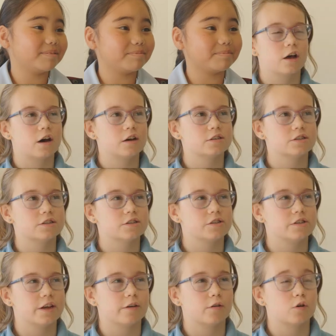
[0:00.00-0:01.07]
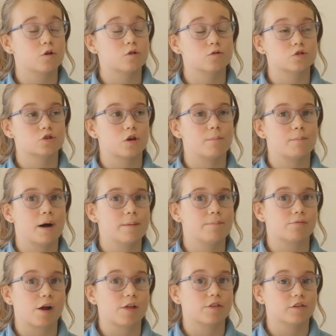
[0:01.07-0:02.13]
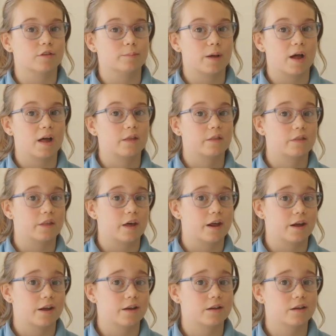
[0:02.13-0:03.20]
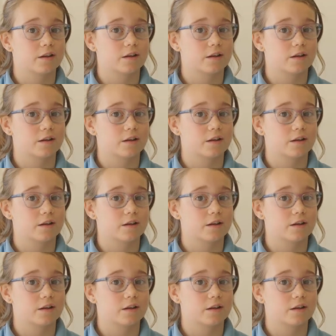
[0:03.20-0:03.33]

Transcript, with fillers: Last year it was on my brother's birthday.